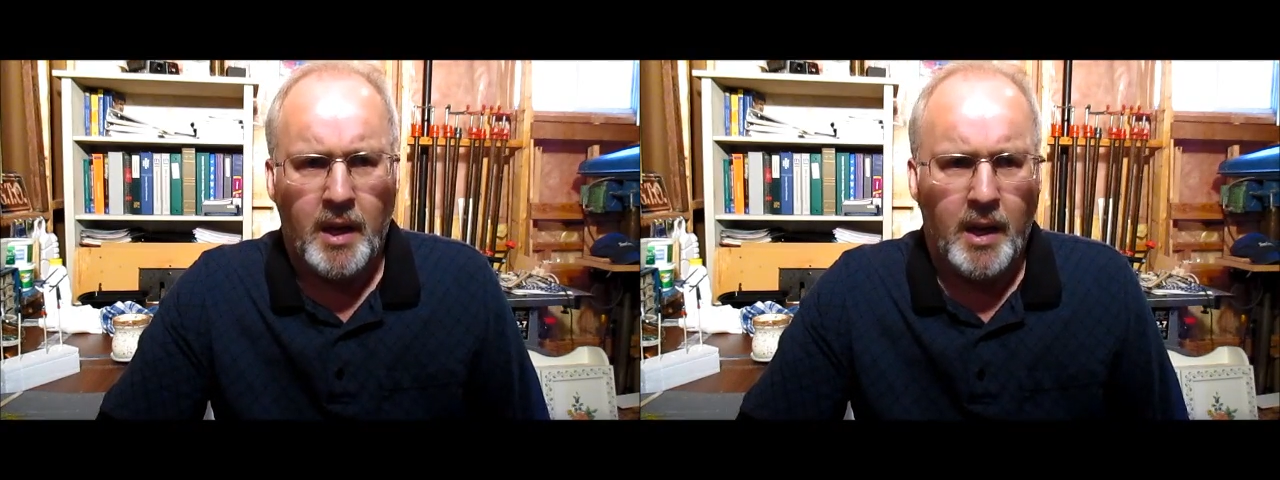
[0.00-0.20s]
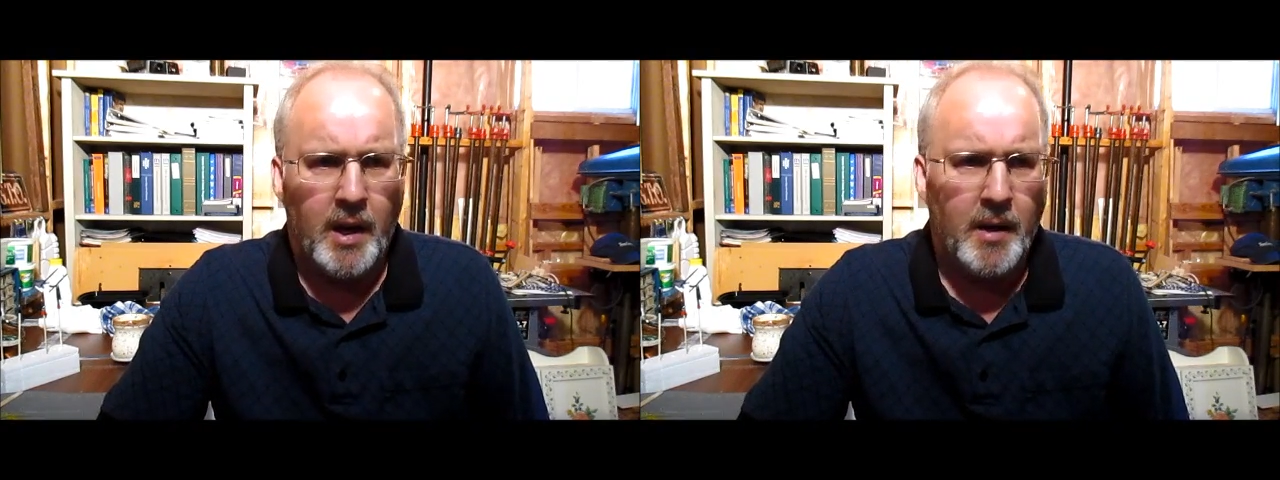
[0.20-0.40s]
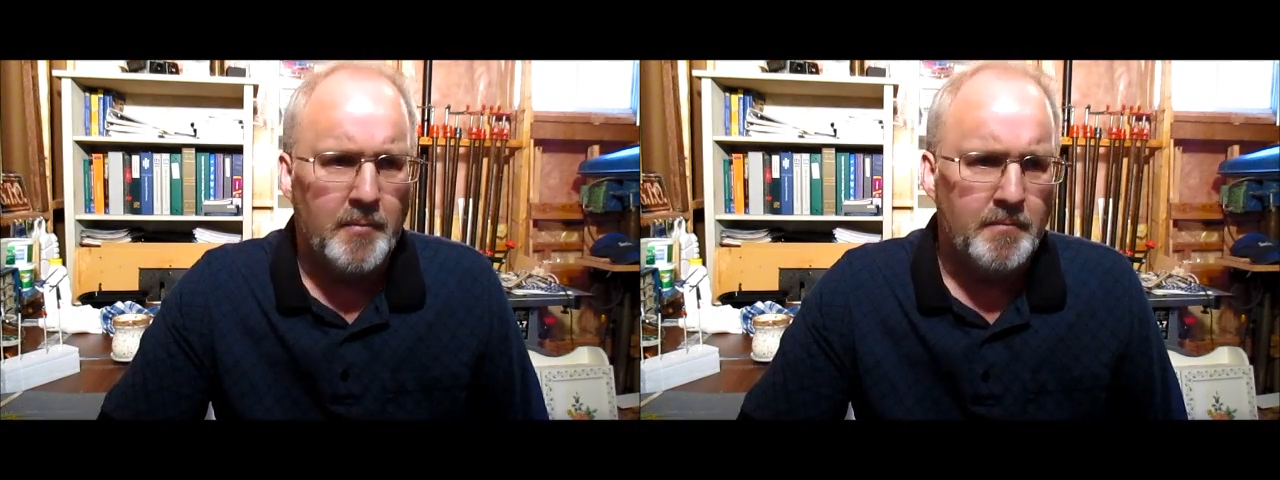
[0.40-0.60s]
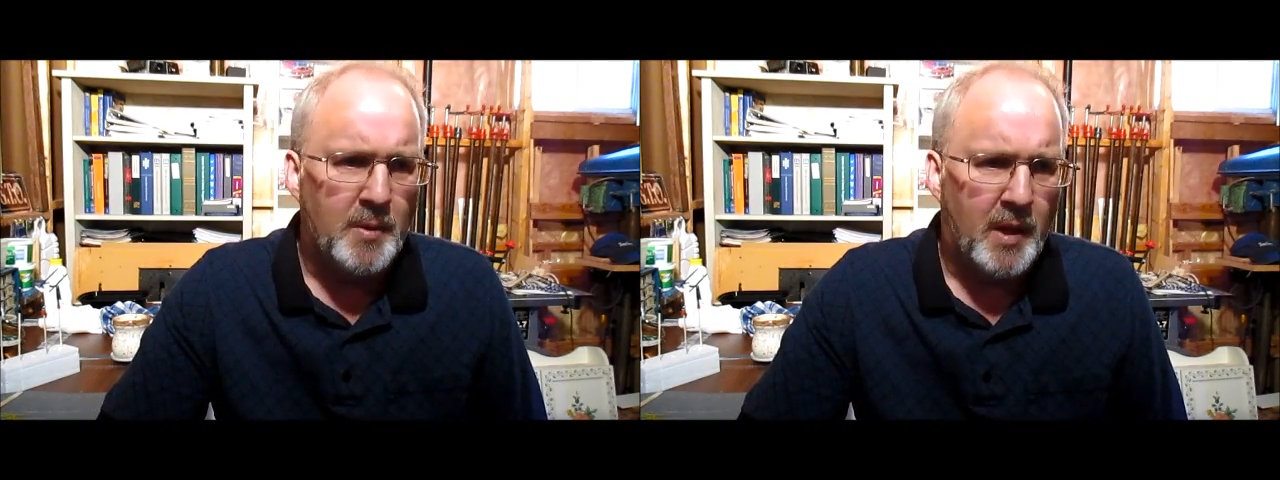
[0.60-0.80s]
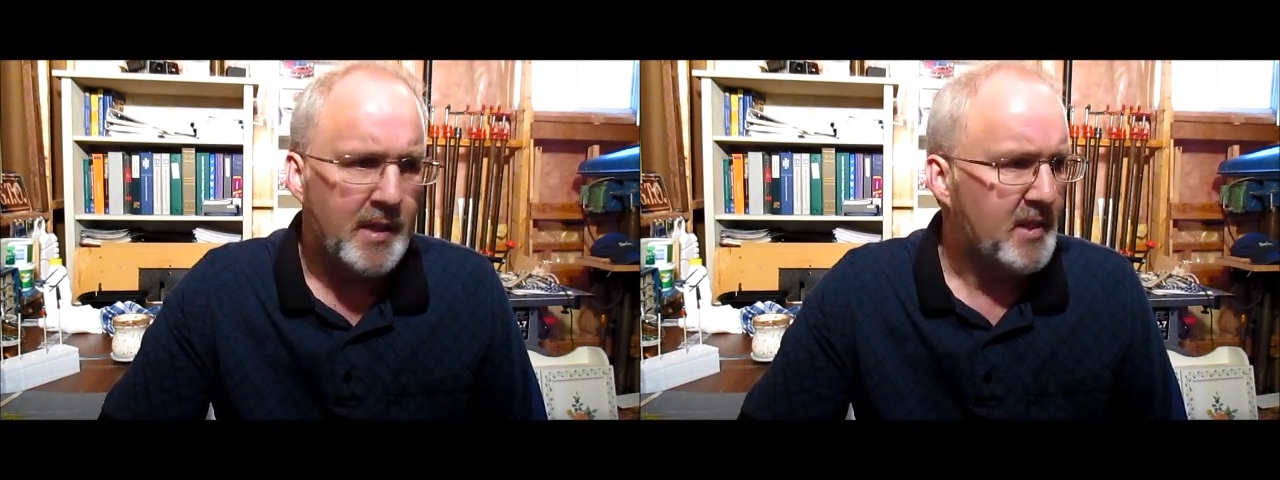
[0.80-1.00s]

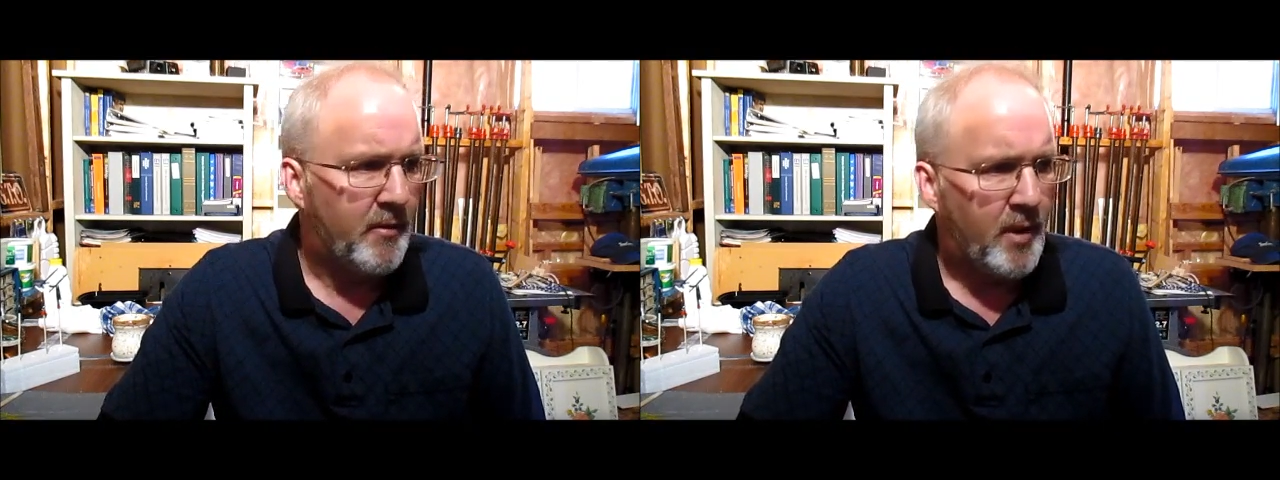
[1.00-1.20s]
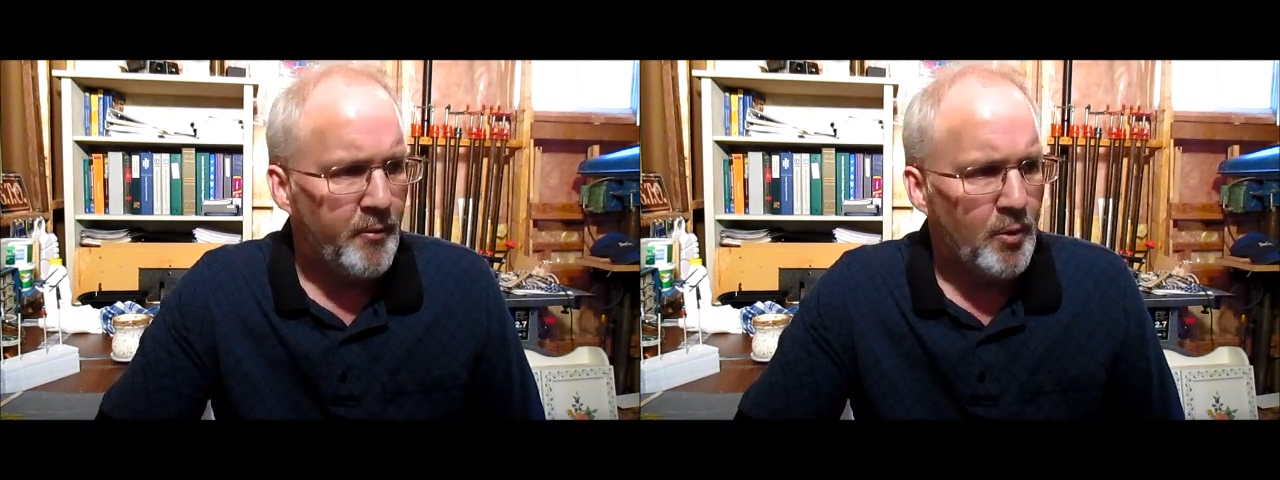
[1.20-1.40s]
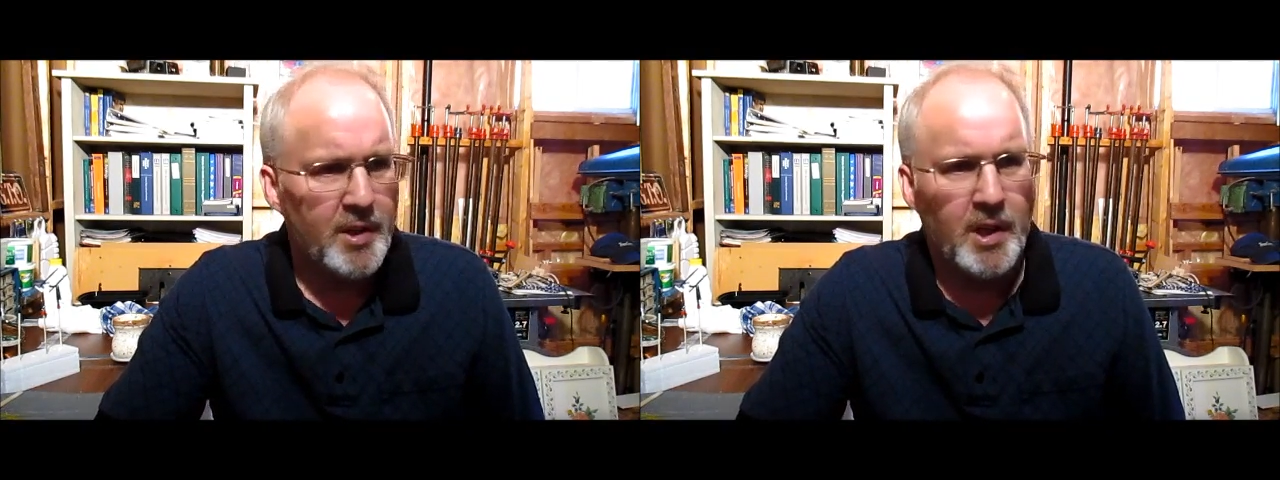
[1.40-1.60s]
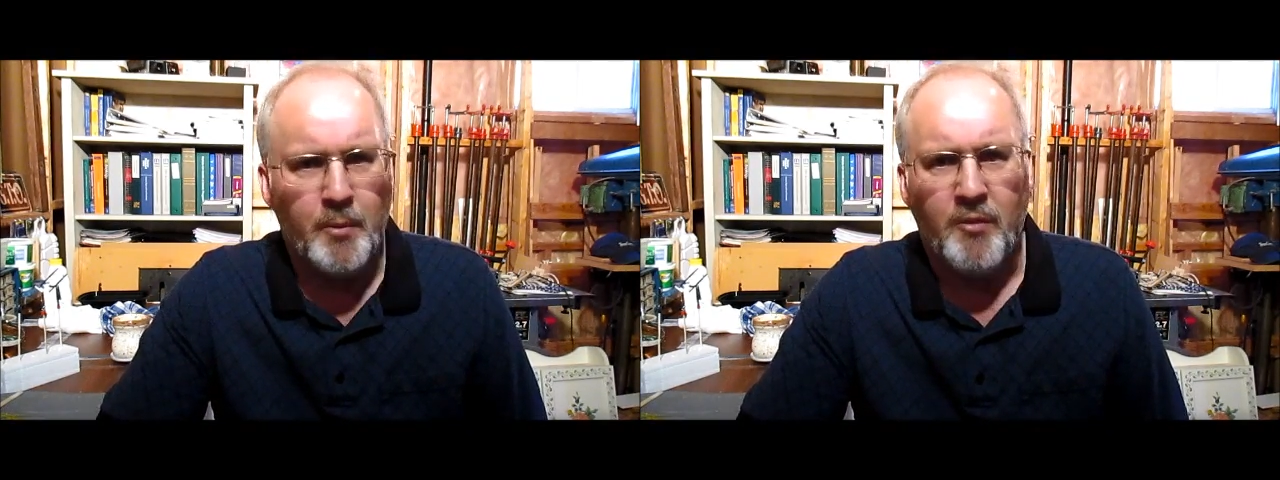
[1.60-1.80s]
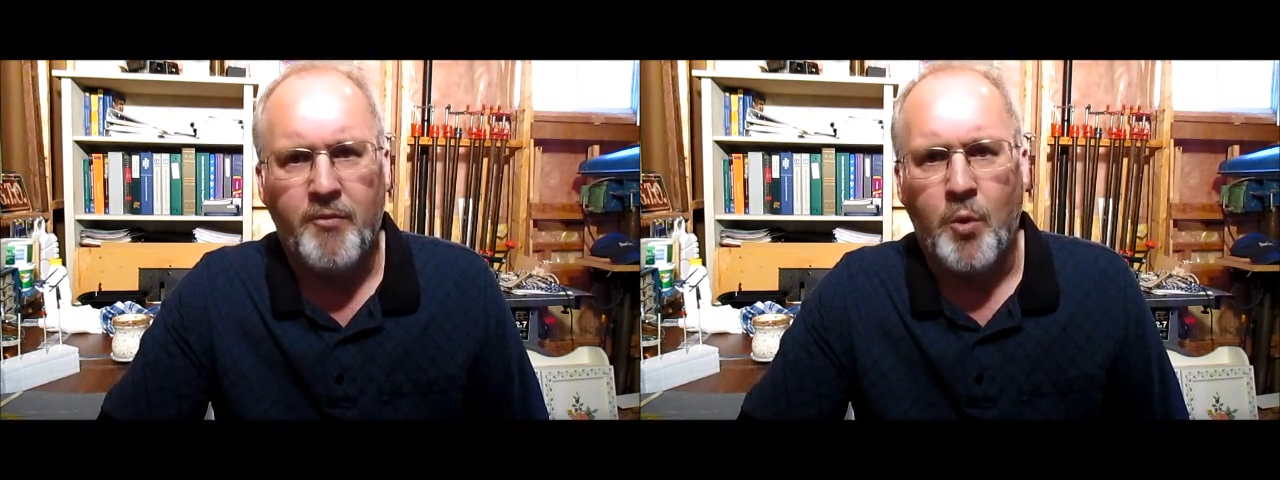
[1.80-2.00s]
Like I said, I've only done
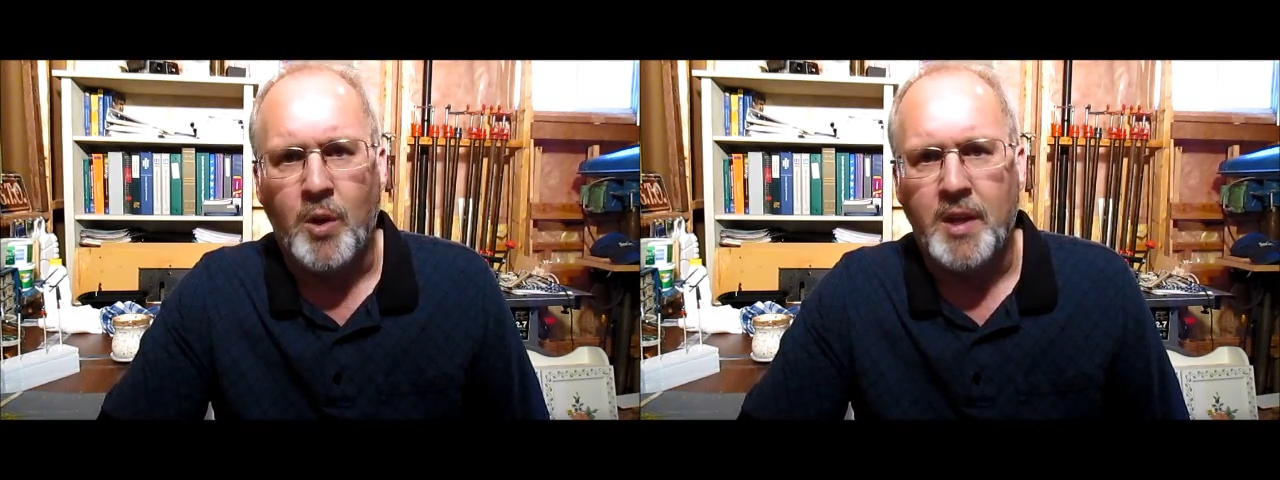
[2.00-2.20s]
about 4